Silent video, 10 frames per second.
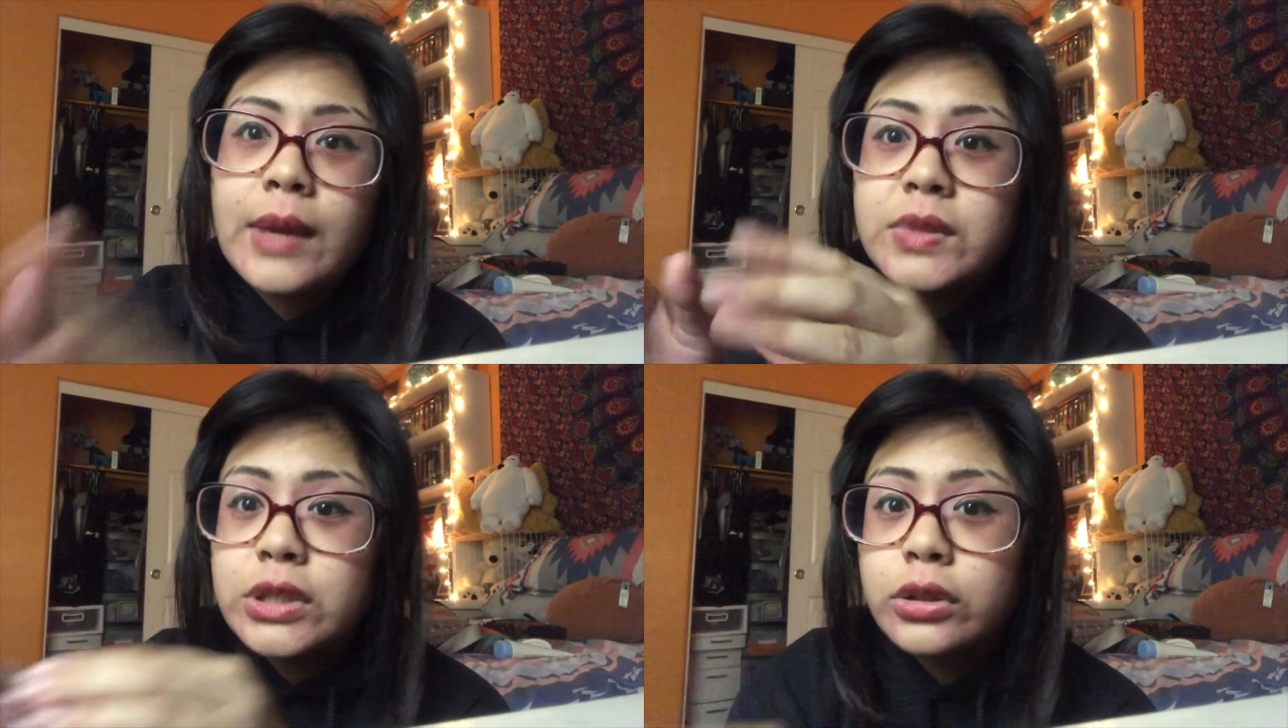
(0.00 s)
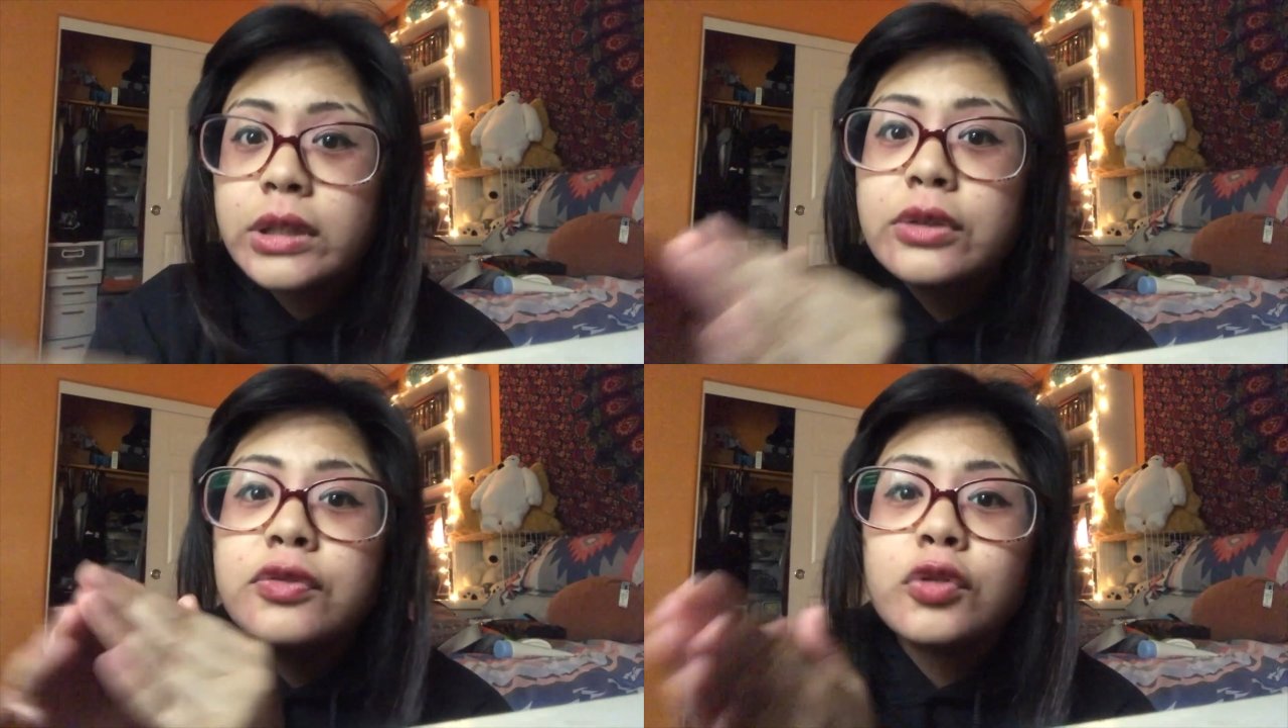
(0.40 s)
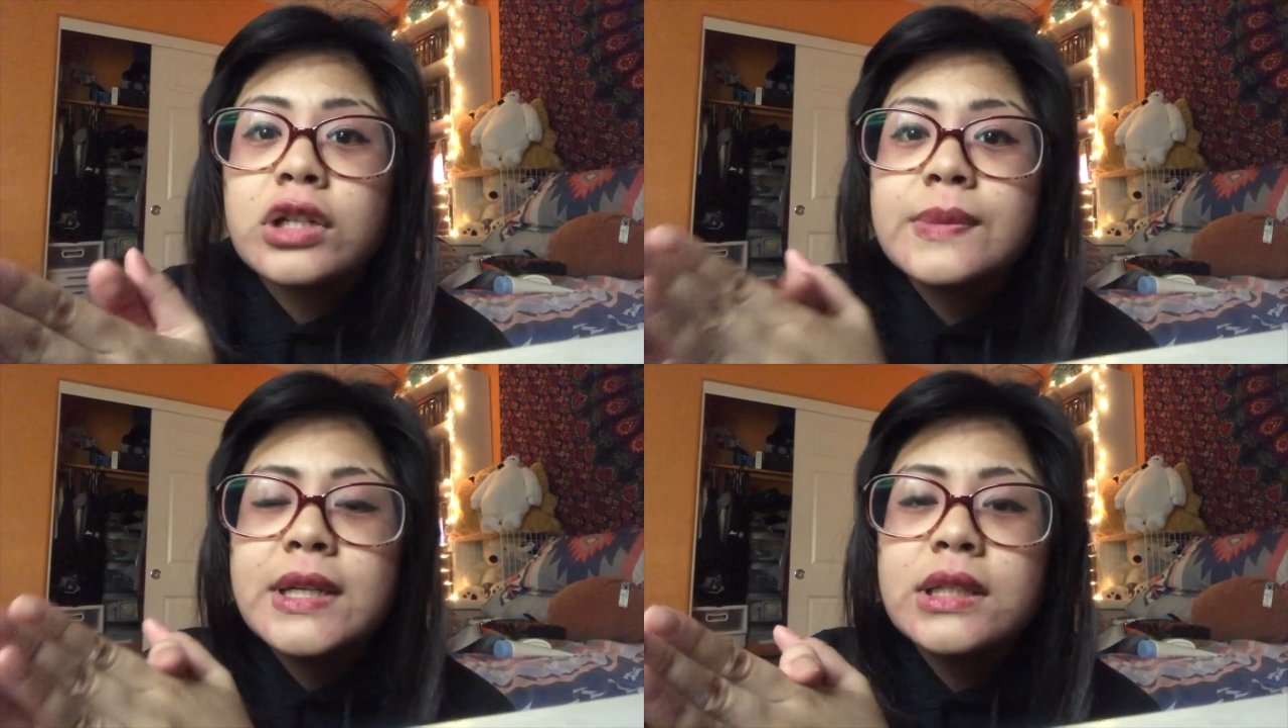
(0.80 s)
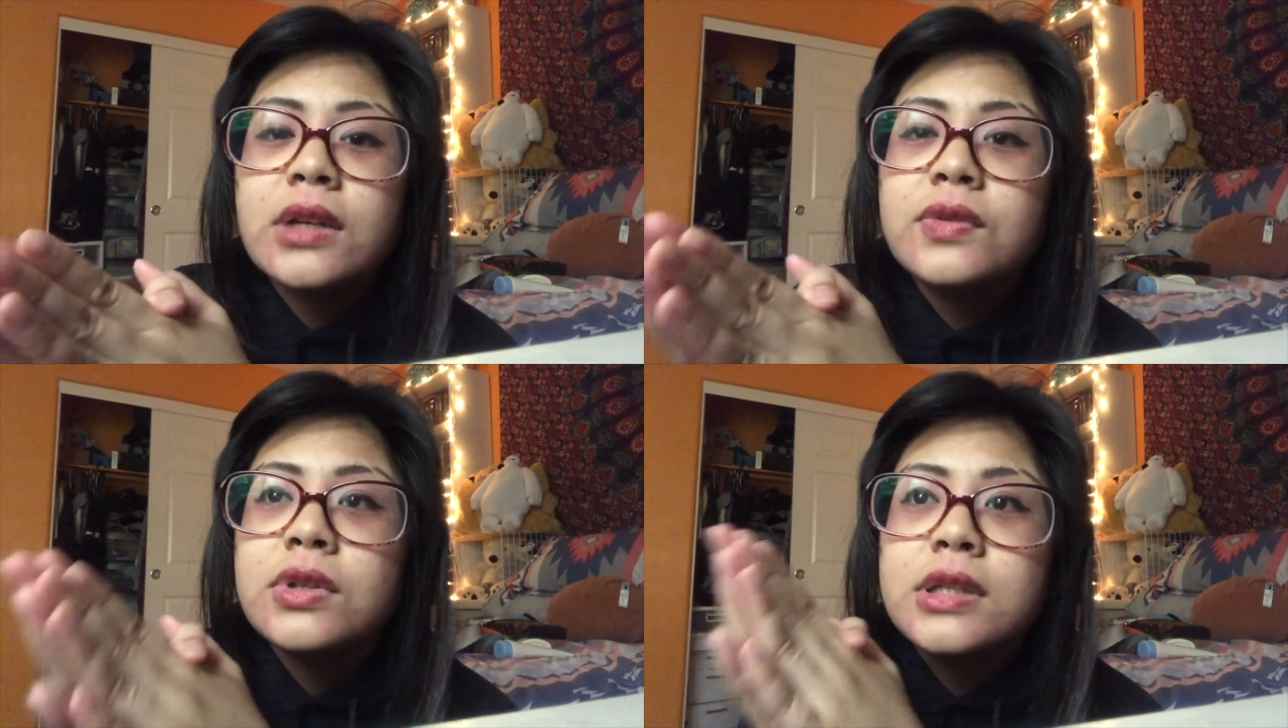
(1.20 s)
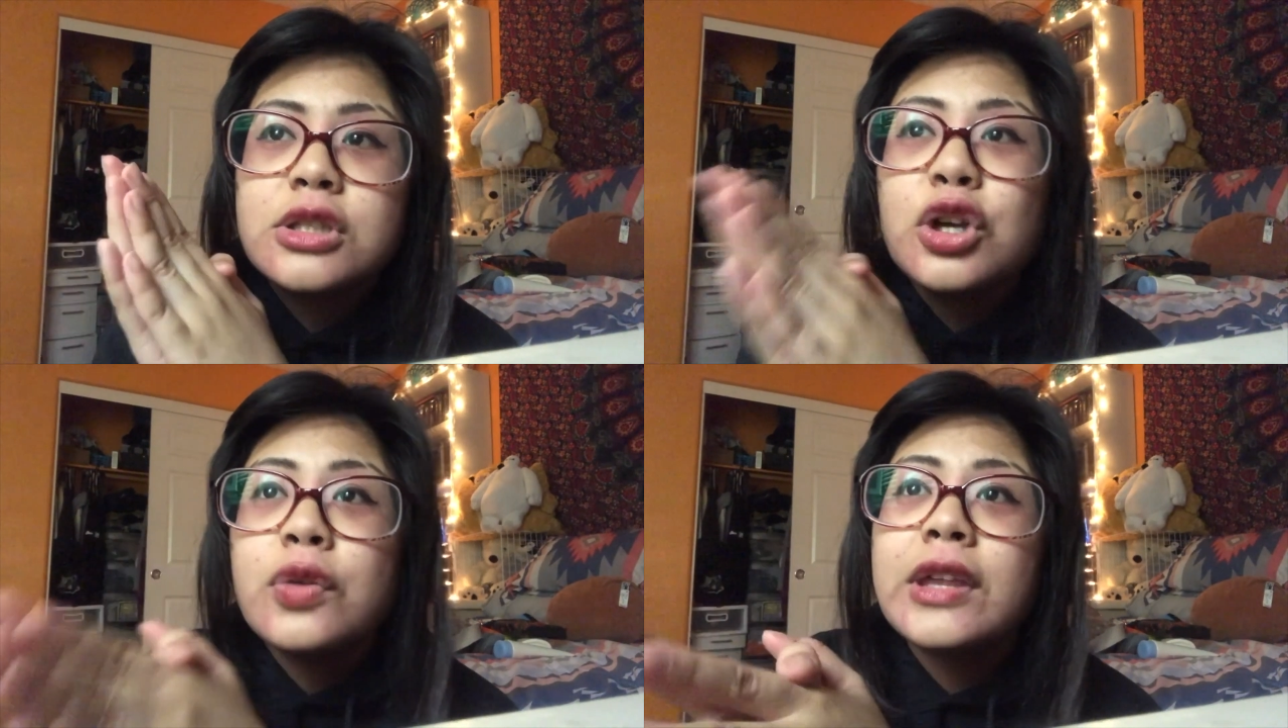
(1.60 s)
I'm still gonna force myself to just go